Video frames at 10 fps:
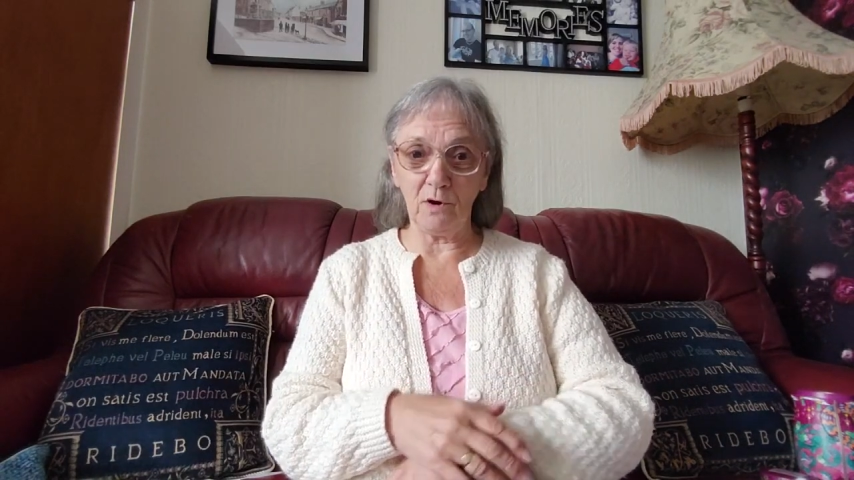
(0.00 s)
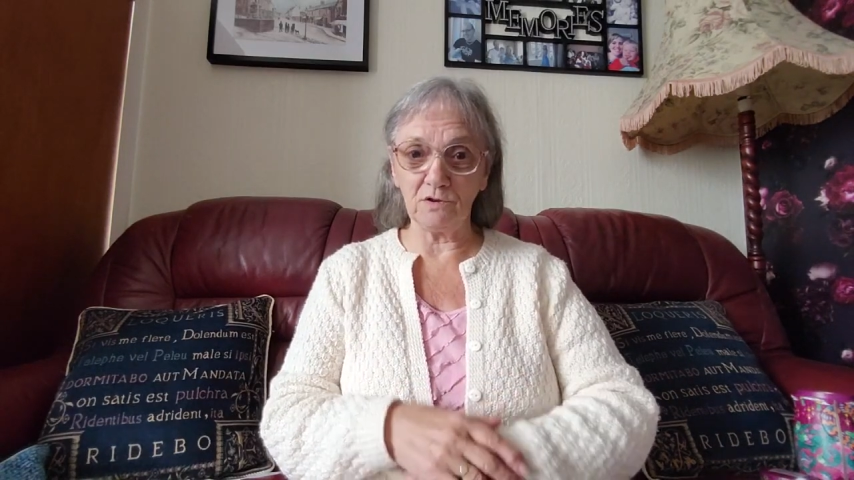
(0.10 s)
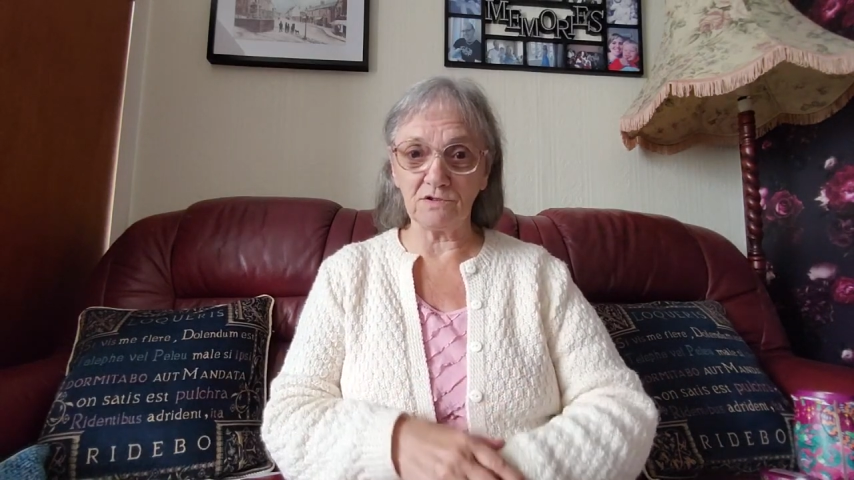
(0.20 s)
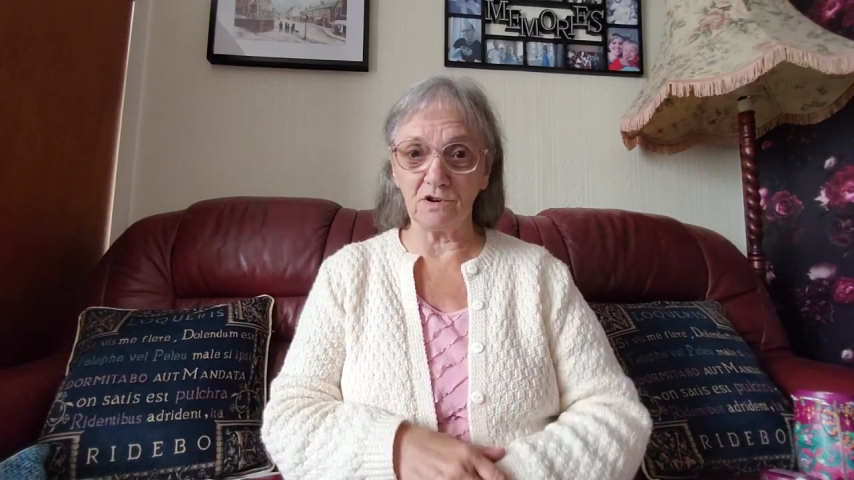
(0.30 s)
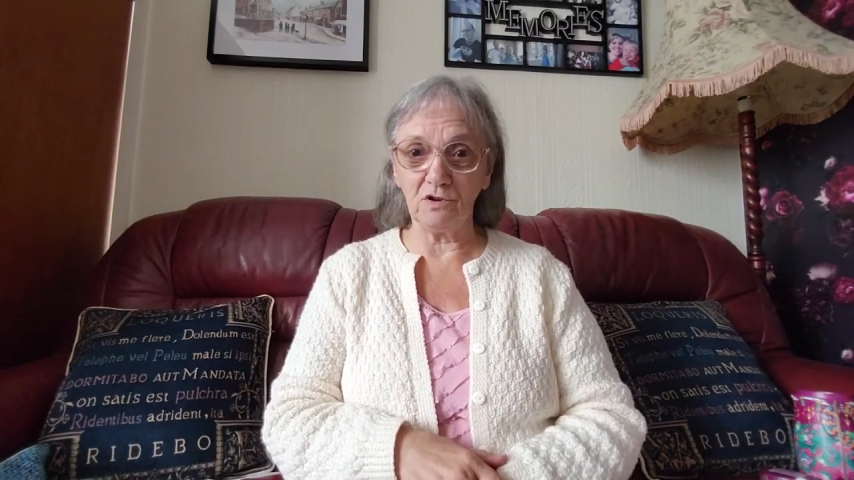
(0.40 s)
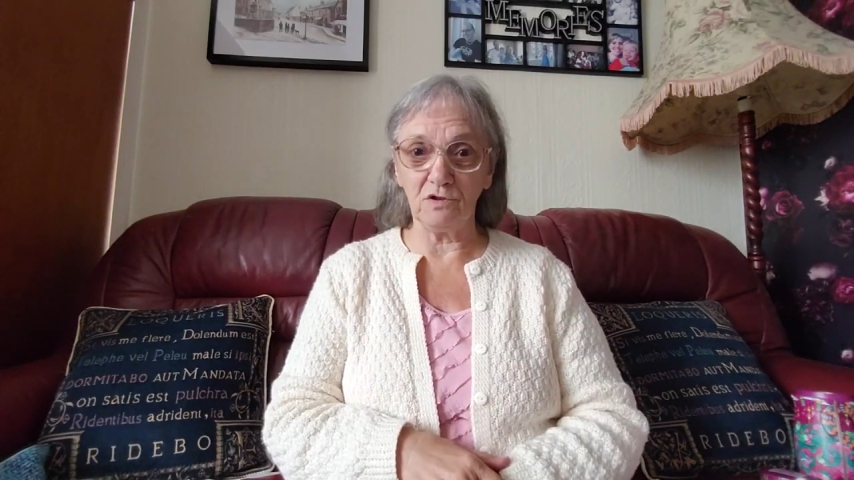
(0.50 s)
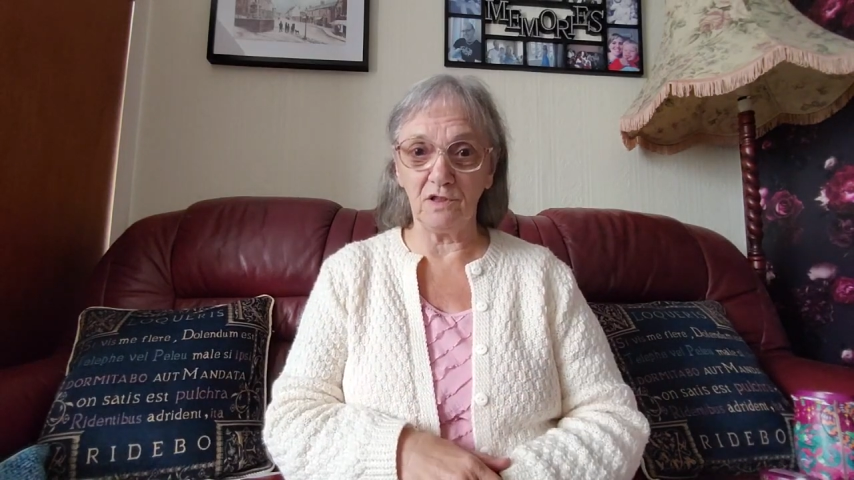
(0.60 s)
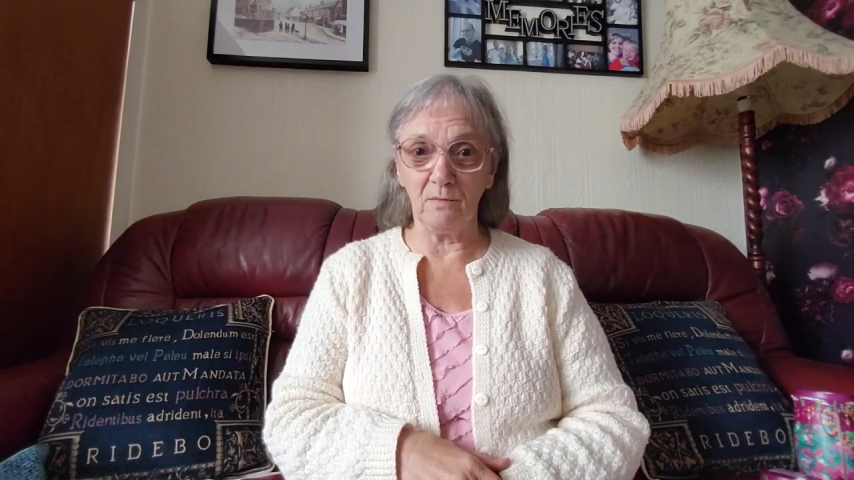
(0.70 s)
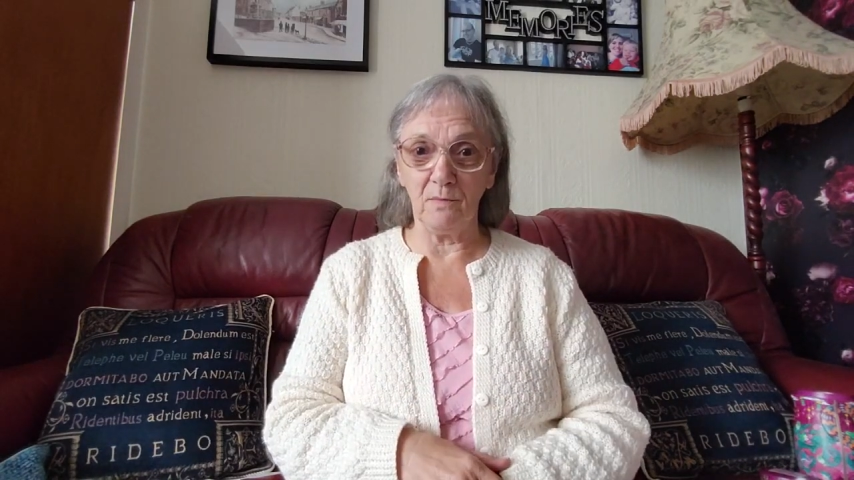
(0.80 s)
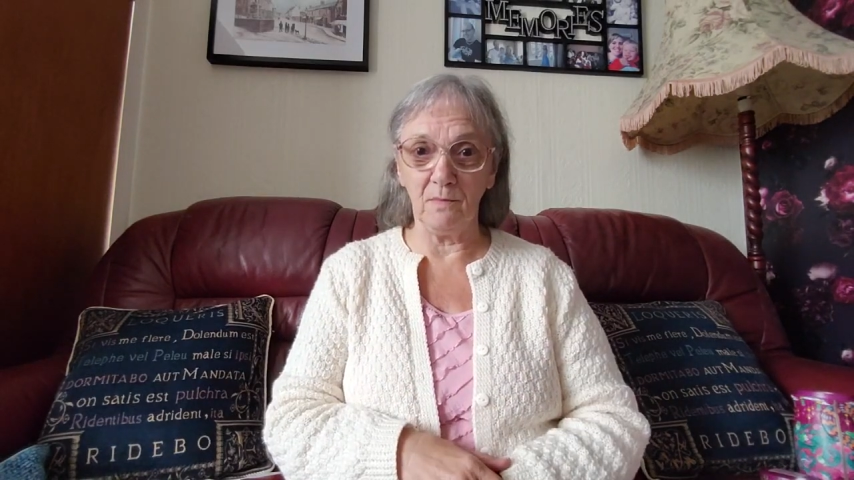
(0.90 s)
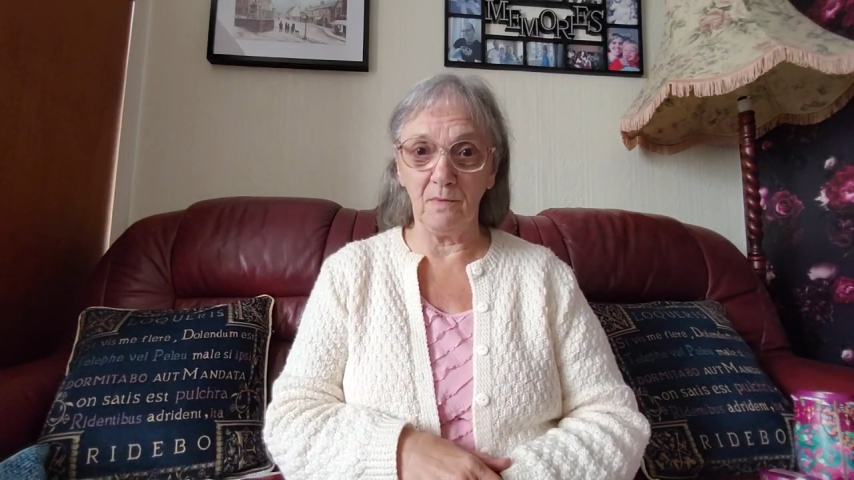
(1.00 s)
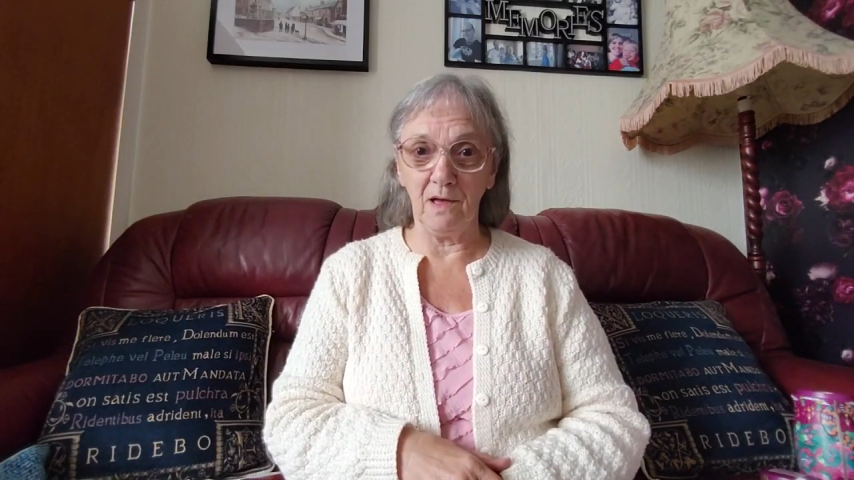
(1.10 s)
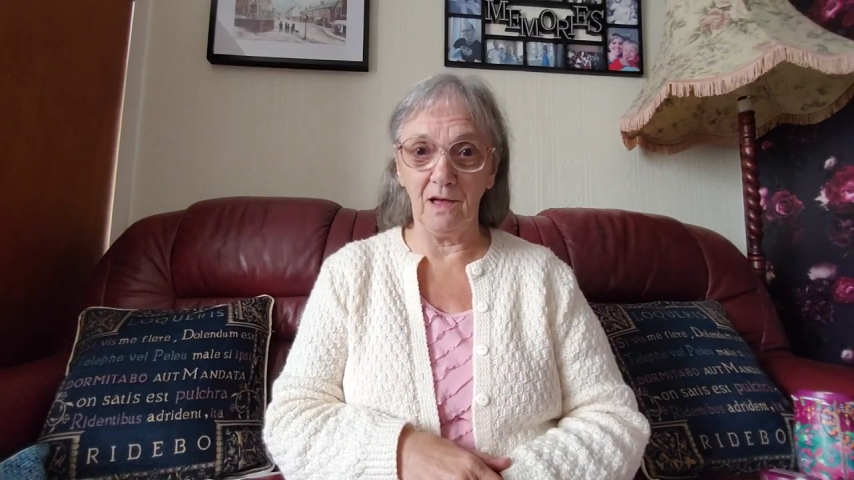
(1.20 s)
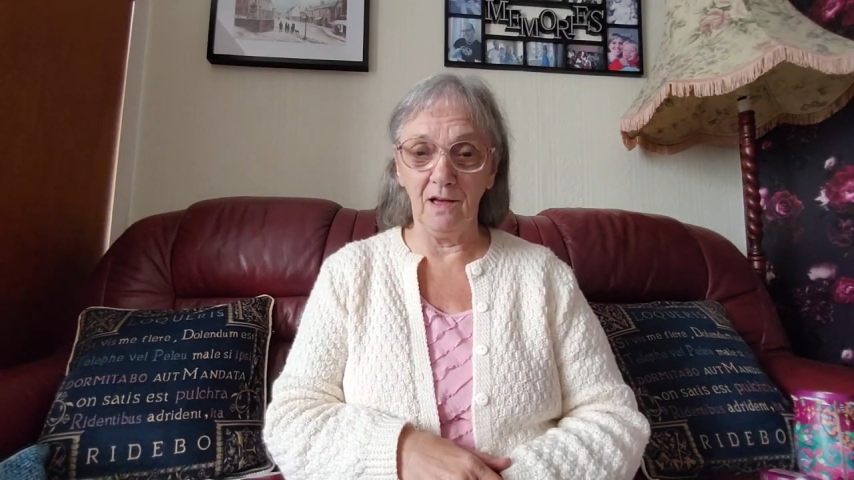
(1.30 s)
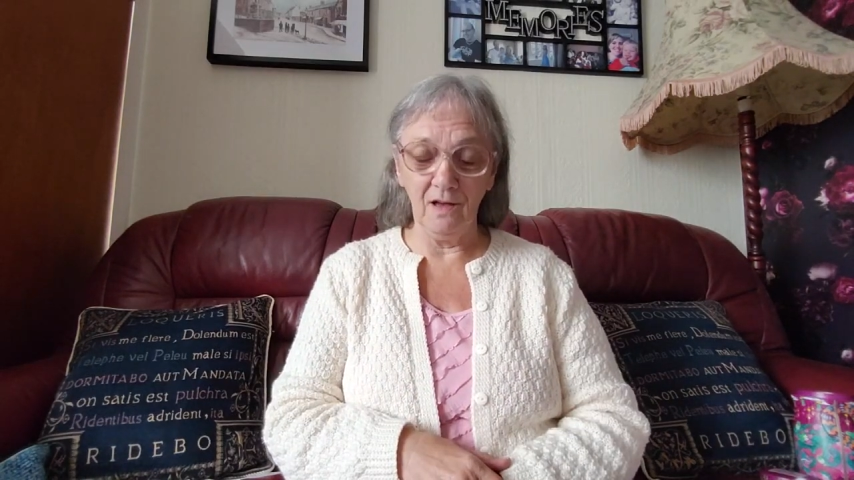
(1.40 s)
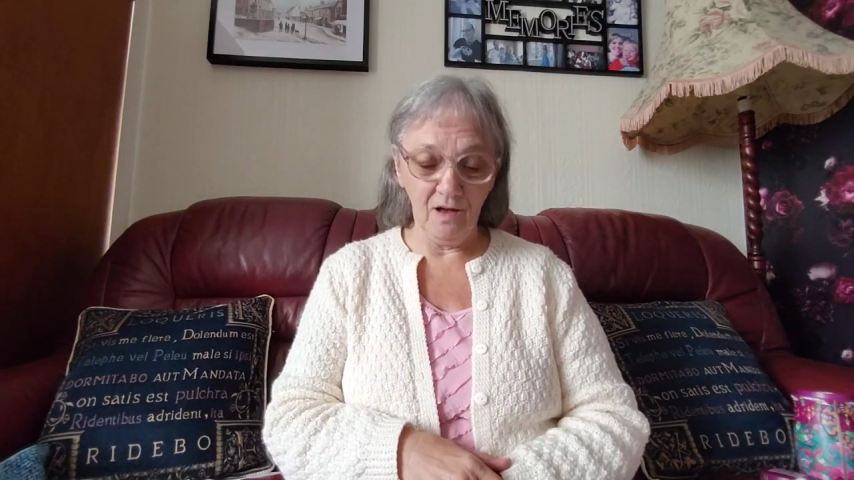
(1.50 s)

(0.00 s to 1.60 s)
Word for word: parts and cut them uh,